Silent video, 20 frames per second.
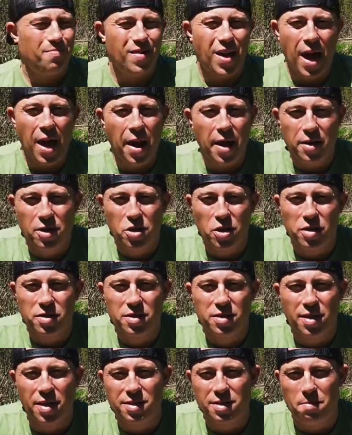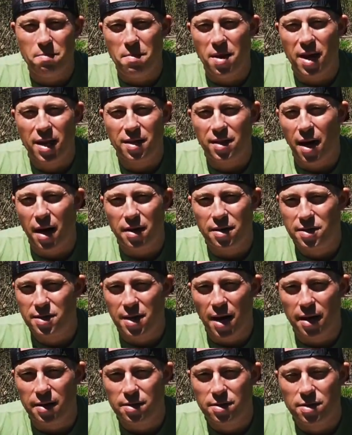and it just doesn't make a lot of
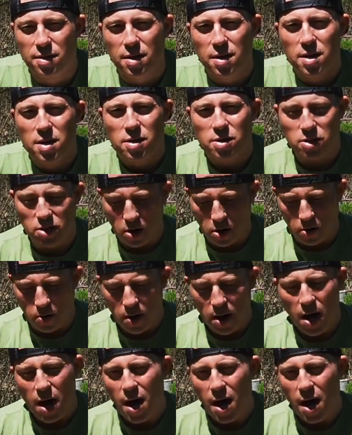sense. So